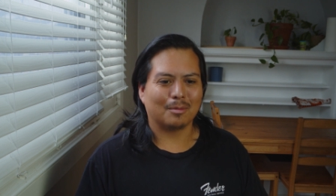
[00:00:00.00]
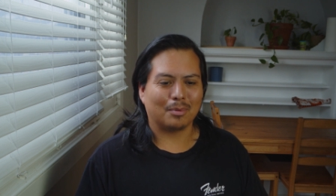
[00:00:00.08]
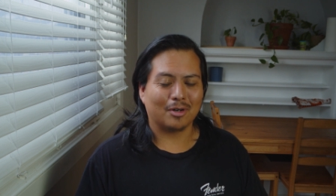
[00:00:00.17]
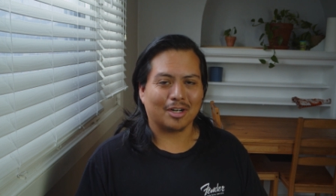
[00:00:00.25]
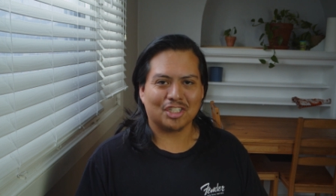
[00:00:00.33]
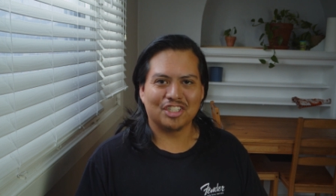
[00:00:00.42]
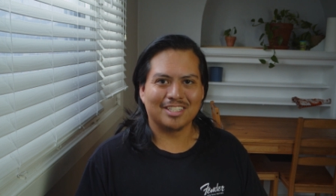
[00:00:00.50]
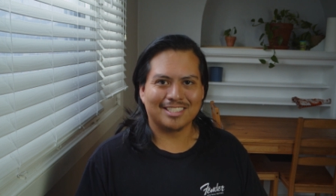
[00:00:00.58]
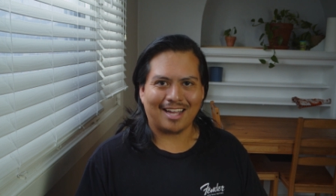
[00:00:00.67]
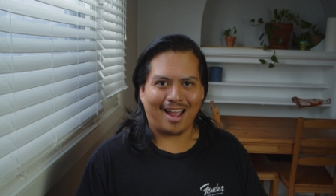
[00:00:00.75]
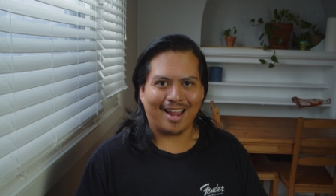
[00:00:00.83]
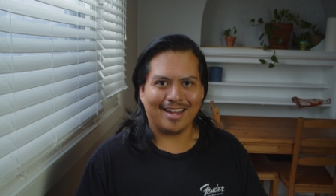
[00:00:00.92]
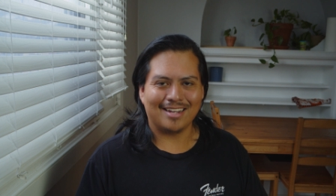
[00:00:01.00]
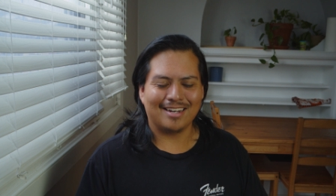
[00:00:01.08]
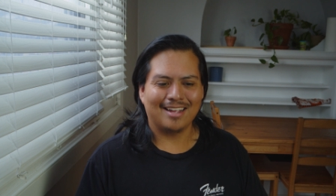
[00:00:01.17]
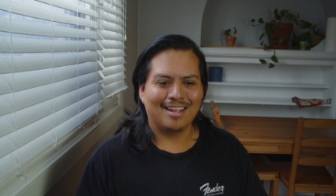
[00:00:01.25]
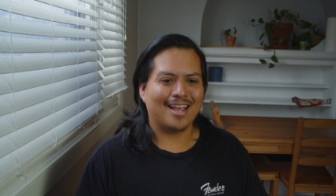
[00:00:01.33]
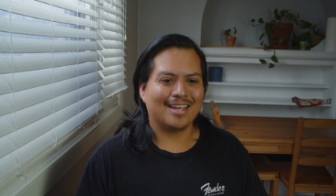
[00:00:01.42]
production design
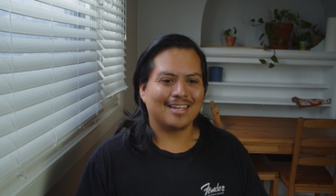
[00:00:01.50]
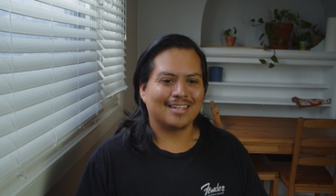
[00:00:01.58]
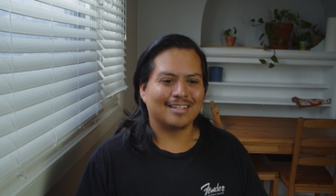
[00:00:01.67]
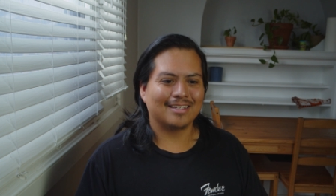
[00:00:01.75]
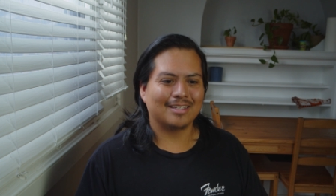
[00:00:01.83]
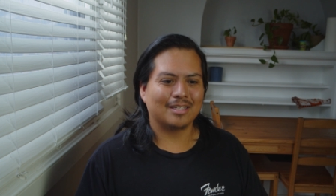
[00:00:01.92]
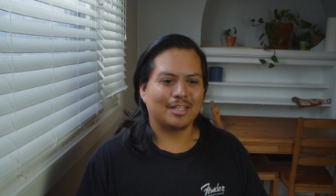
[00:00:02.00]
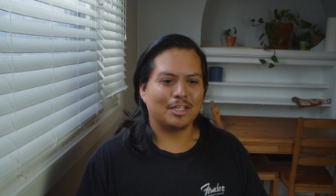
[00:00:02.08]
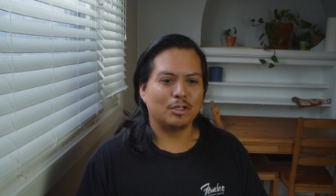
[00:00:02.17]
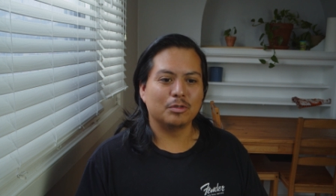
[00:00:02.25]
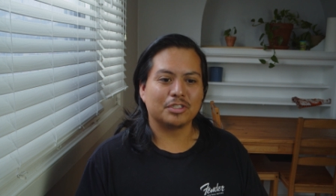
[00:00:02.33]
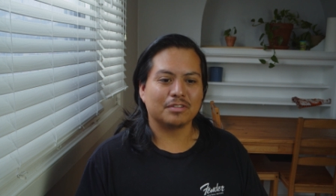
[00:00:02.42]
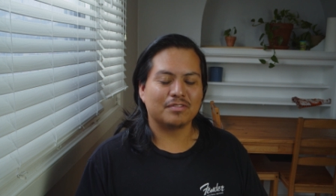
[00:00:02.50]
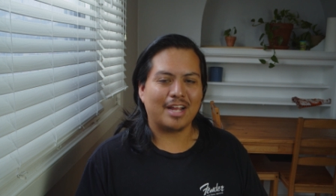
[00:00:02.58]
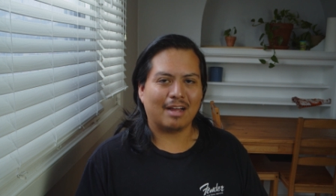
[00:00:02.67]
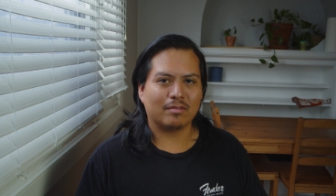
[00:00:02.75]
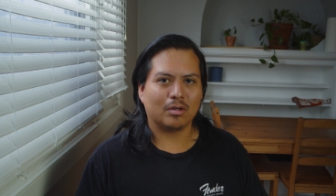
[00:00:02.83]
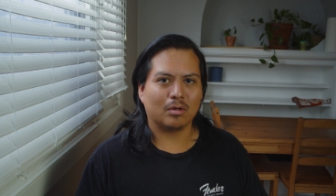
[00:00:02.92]
and the use of
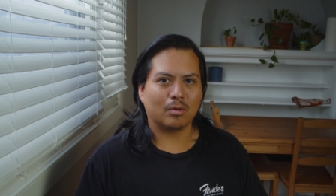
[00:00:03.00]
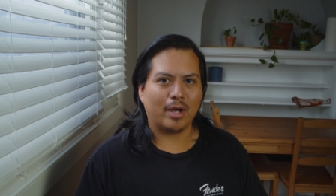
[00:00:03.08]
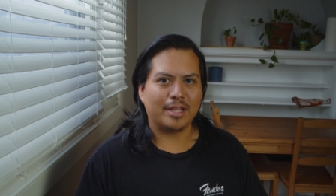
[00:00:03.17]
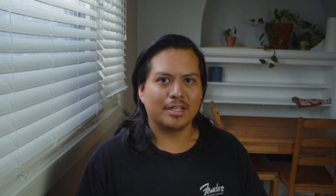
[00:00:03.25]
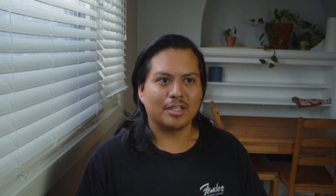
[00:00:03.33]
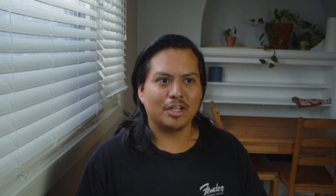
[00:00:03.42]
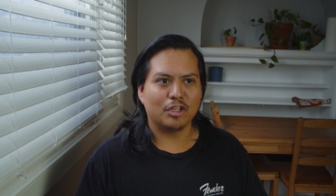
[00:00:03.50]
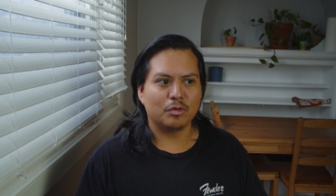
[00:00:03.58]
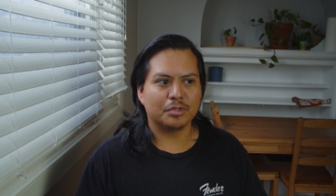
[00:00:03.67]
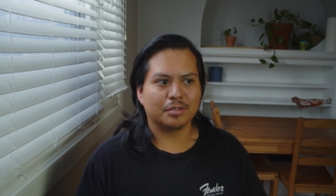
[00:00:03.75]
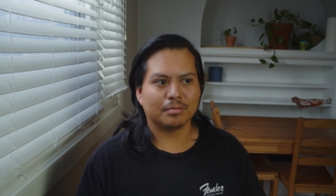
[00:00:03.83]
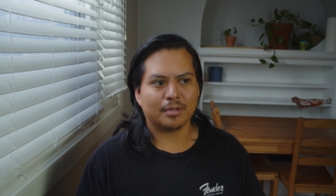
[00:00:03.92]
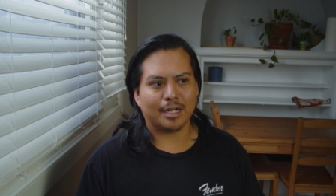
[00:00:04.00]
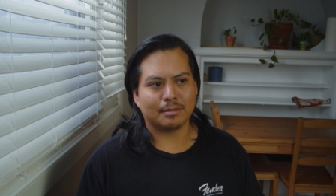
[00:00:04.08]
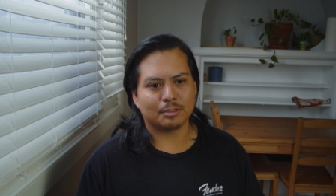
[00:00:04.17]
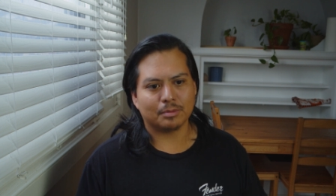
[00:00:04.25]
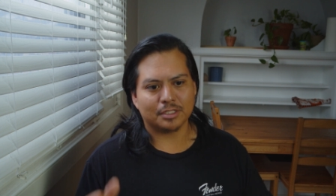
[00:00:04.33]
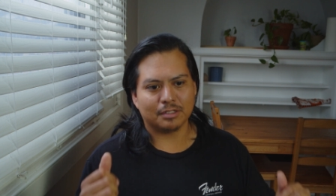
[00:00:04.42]
Navajo, and then the use of kind
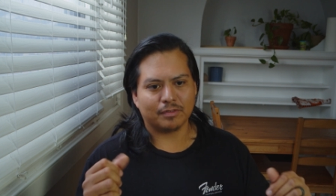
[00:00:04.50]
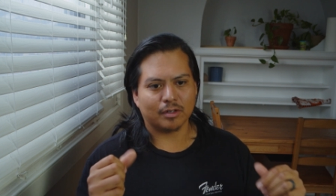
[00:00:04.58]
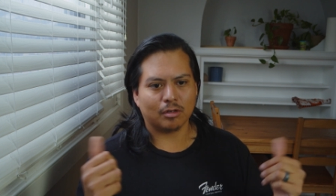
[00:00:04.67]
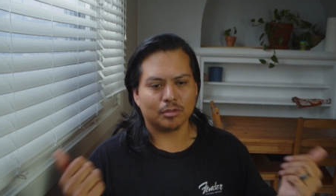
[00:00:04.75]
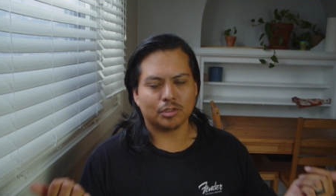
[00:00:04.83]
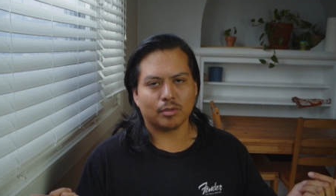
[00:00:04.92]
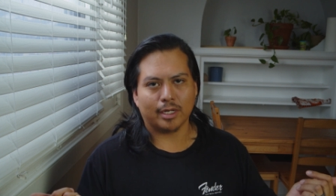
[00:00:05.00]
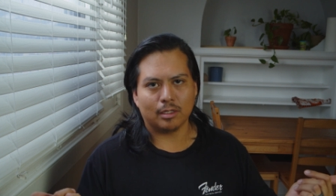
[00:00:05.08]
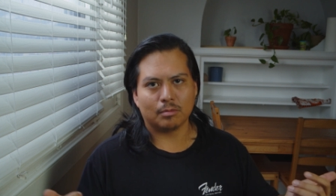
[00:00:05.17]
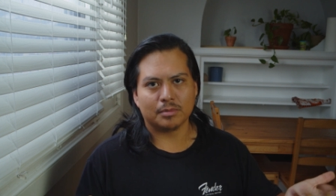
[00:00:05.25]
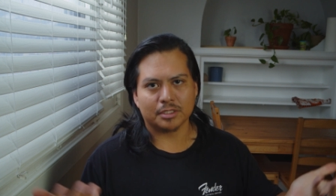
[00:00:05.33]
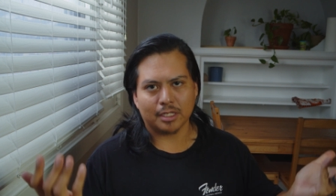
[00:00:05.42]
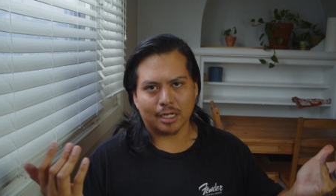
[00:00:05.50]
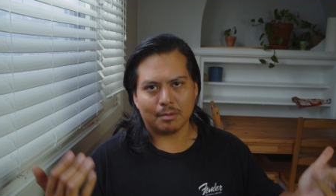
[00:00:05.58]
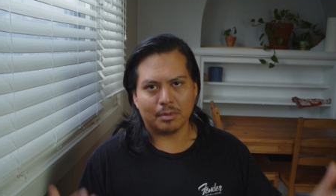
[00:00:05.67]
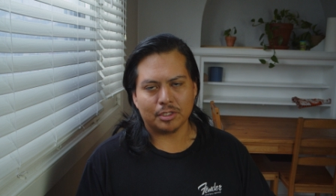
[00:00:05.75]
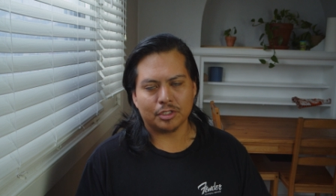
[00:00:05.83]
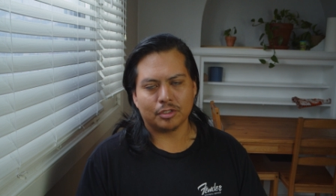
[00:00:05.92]
of specific cultural elements, like I
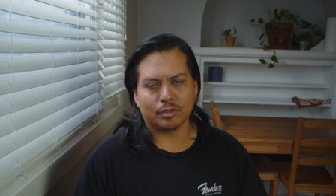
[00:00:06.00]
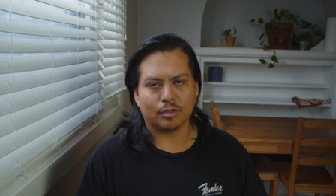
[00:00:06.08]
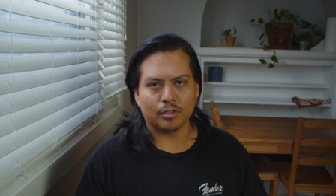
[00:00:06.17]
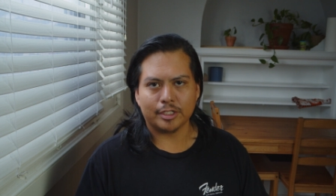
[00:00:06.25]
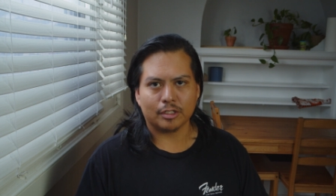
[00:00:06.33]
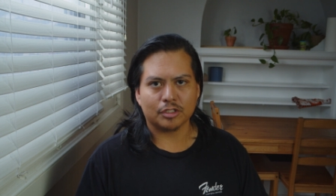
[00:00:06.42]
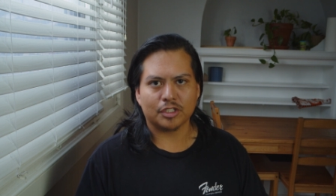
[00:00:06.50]
mentioned earlier.